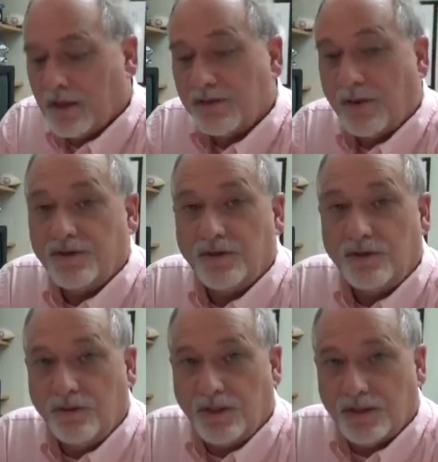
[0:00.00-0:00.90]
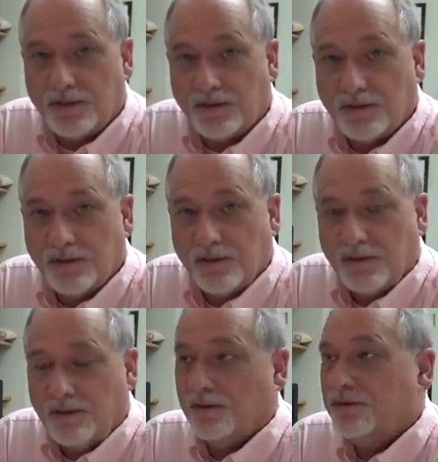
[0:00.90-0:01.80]
So as you do this,
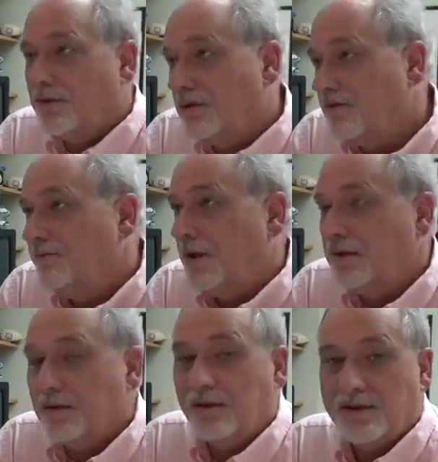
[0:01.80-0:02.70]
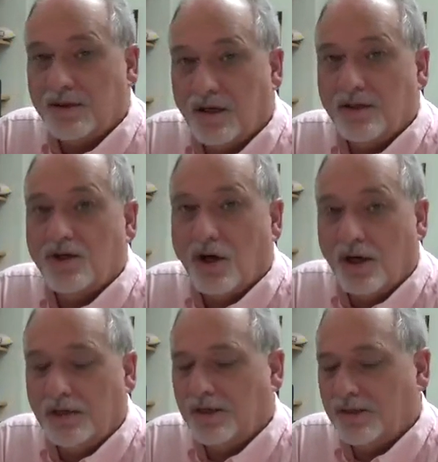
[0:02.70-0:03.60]
you'll sort of mentally start
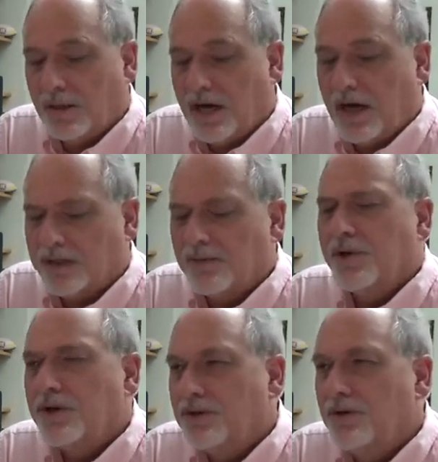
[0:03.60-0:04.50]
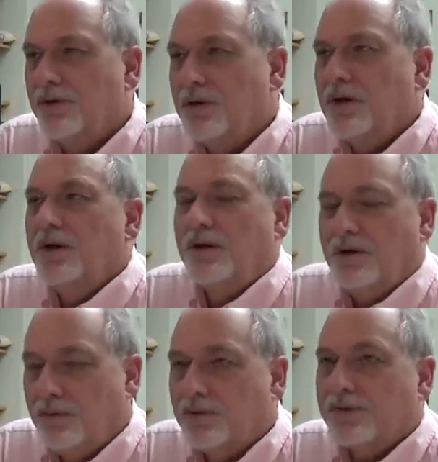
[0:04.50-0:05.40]
drawing these blocks, and pretty soon
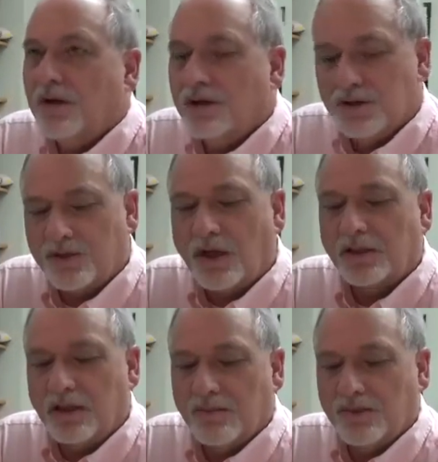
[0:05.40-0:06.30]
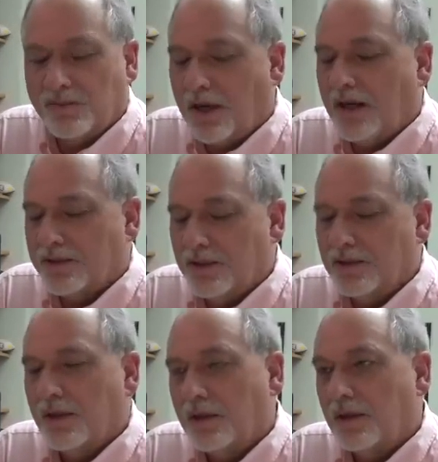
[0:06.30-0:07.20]
you will start constructing them as blocks.
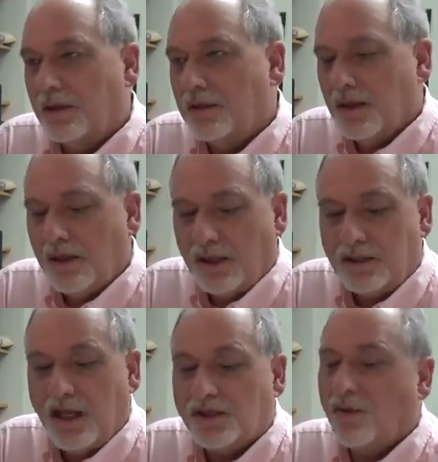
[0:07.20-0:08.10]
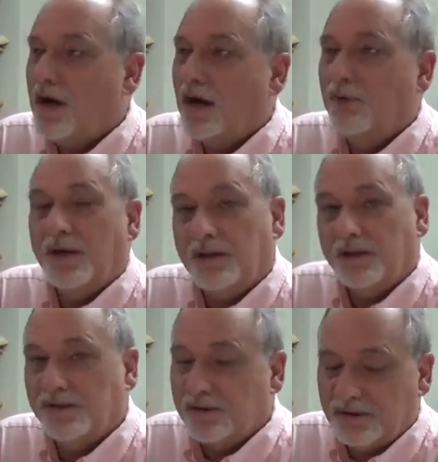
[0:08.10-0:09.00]
And it takes a while, but
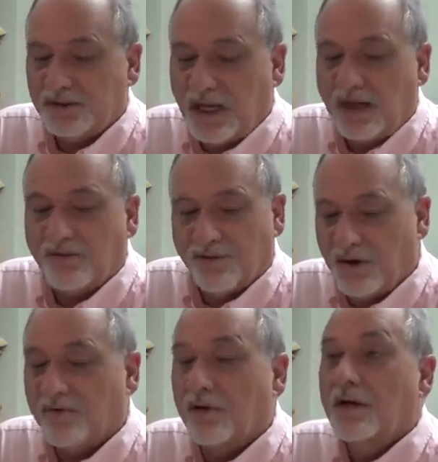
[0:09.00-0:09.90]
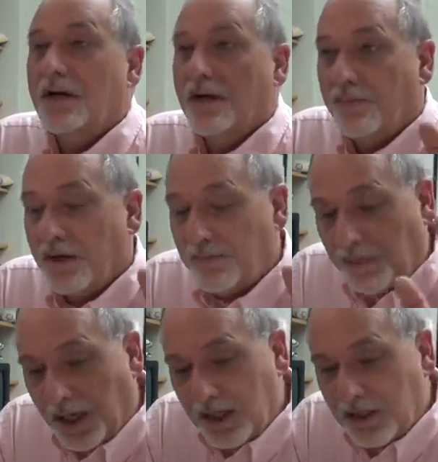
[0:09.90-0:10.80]
doesn't take forever. But in
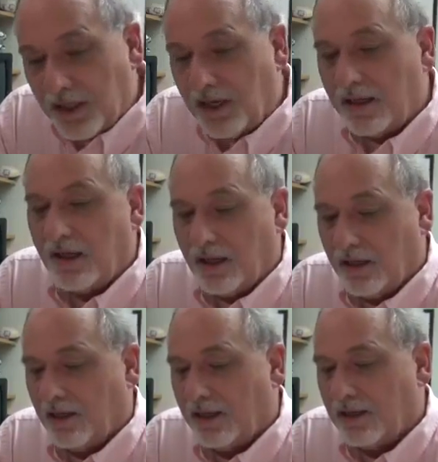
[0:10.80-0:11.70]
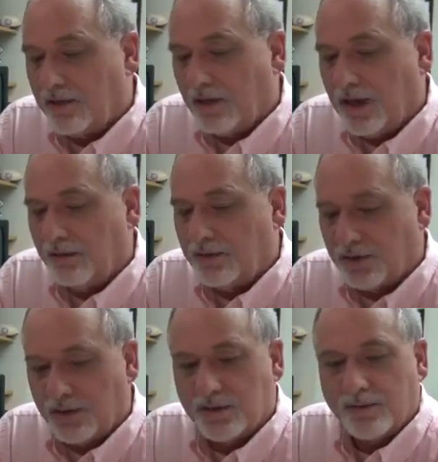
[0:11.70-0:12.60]
Python, unlike other
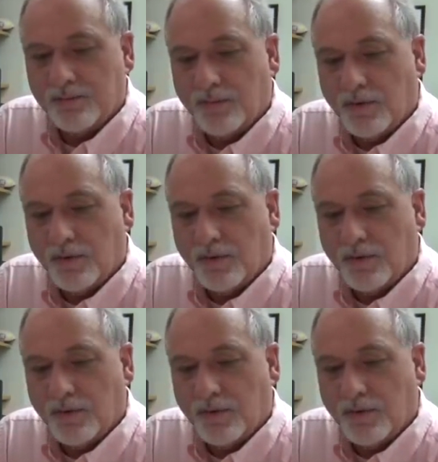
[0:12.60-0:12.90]
languages,